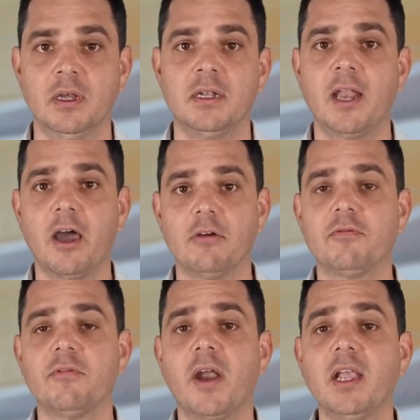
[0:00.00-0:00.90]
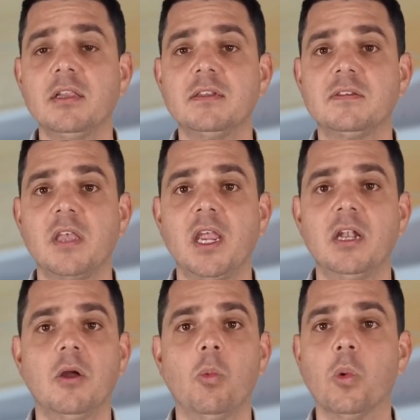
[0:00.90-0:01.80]
Now, Franklin's
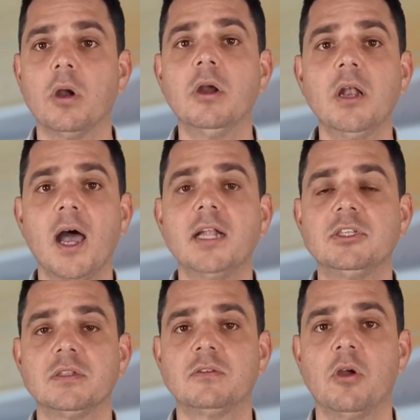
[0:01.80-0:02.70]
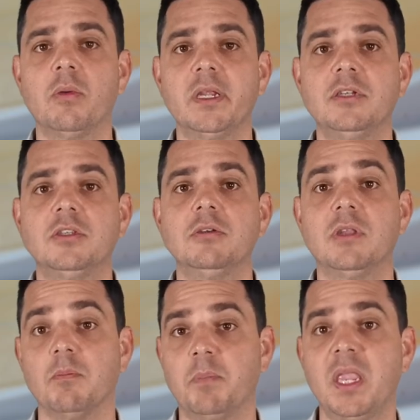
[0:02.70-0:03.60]
saying we're not just going to
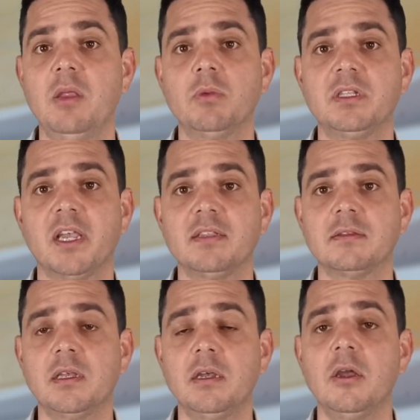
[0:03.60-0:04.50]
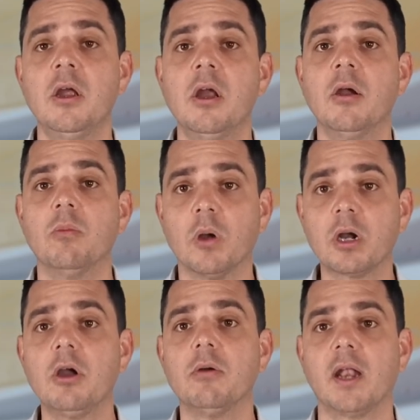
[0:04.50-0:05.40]
compete with Tesla, we're
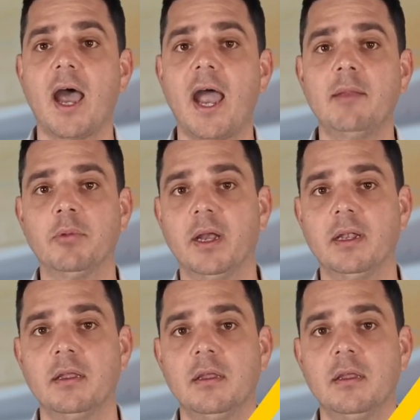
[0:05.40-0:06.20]
going hybrid.